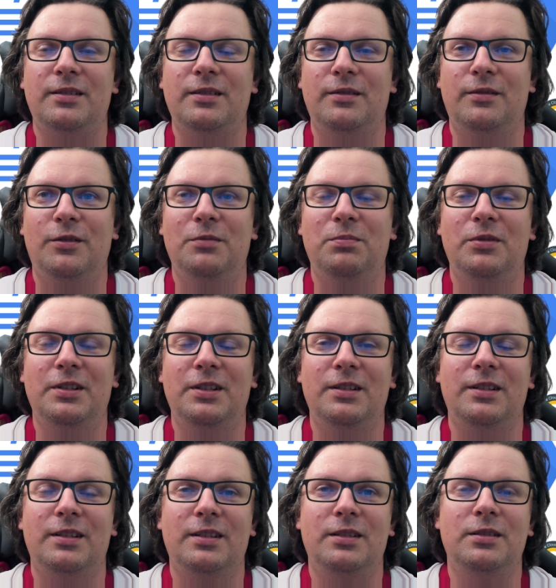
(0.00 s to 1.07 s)
open
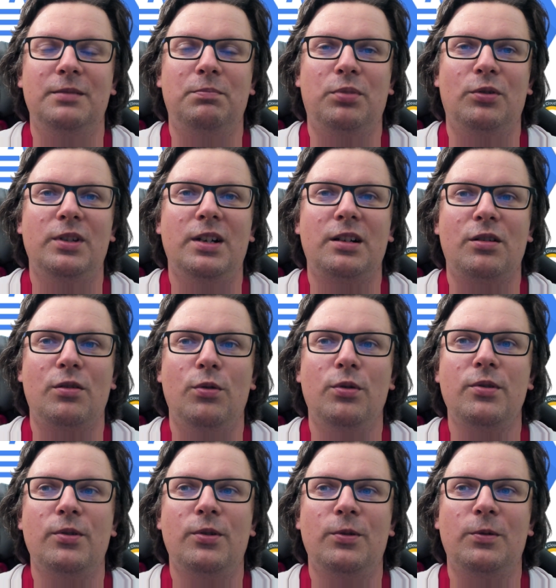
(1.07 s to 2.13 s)
the product console.